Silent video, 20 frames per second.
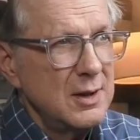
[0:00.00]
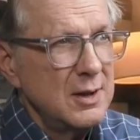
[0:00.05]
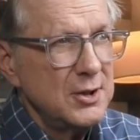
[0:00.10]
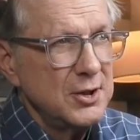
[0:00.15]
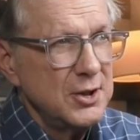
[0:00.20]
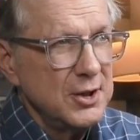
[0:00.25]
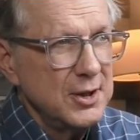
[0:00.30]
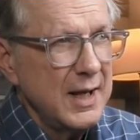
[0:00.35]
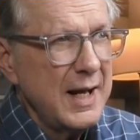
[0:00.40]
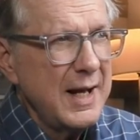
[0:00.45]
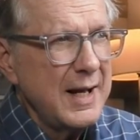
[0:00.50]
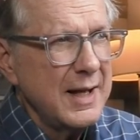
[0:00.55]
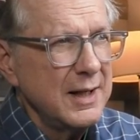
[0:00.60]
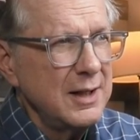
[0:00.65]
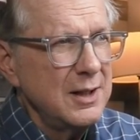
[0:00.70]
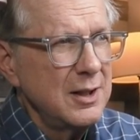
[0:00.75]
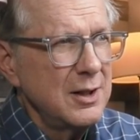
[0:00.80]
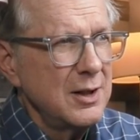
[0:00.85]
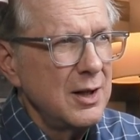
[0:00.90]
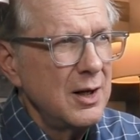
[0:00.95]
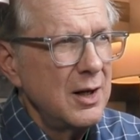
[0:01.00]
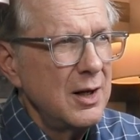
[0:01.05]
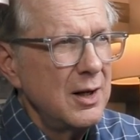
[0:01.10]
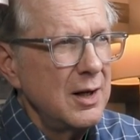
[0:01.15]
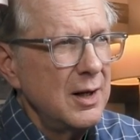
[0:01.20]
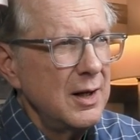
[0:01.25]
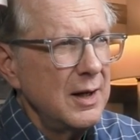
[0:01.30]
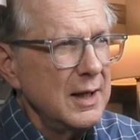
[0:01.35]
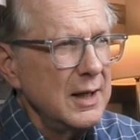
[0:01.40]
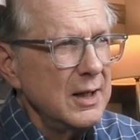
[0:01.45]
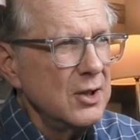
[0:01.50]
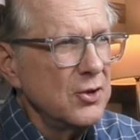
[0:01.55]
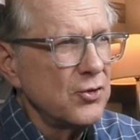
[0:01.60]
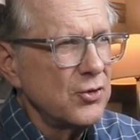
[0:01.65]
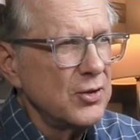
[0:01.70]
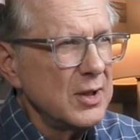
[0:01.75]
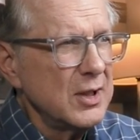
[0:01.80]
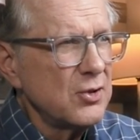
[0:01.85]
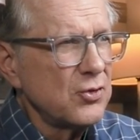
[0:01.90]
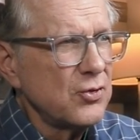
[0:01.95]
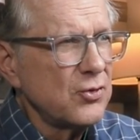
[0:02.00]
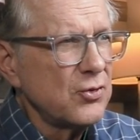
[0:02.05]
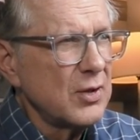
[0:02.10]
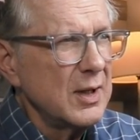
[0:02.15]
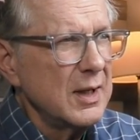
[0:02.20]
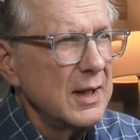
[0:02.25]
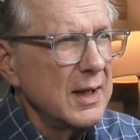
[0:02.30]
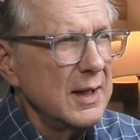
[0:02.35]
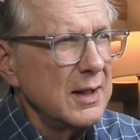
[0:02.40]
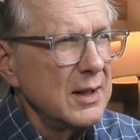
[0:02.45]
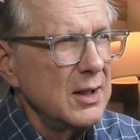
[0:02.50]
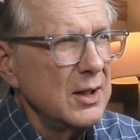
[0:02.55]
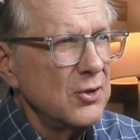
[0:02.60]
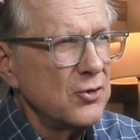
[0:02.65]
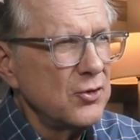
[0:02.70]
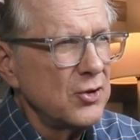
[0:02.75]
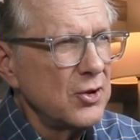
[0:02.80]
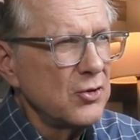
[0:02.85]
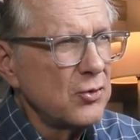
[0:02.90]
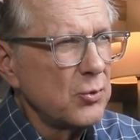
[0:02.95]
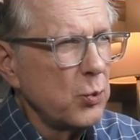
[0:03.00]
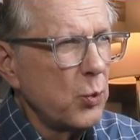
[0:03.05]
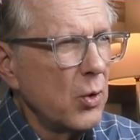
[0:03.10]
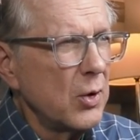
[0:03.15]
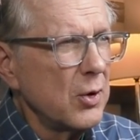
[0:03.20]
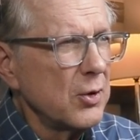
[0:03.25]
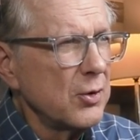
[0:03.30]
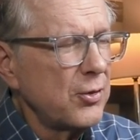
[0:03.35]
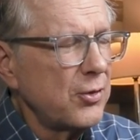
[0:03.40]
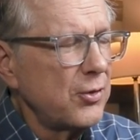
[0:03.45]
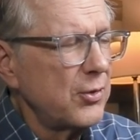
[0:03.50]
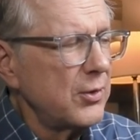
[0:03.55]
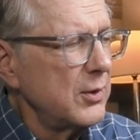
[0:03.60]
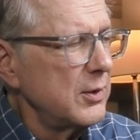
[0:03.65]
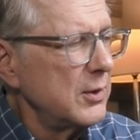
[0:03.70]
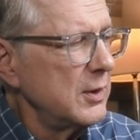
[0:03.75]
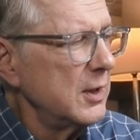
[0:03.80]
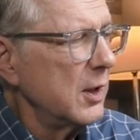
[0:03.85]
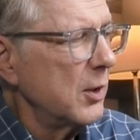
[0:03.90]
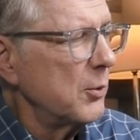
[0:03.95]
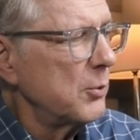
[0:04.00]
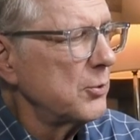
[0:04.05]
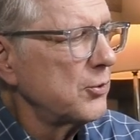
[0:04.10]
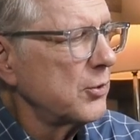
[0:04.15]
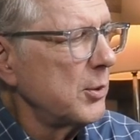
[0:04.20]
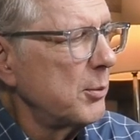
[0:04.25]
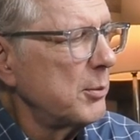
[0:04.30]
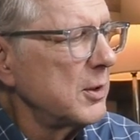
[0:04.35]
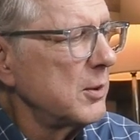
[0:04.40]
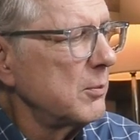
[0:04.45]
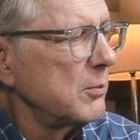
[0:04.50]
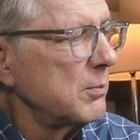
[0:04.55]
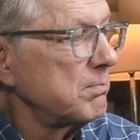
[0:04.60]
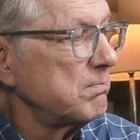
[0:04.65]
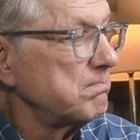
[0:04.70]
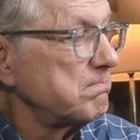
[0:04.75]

today, is this is this worth you know someone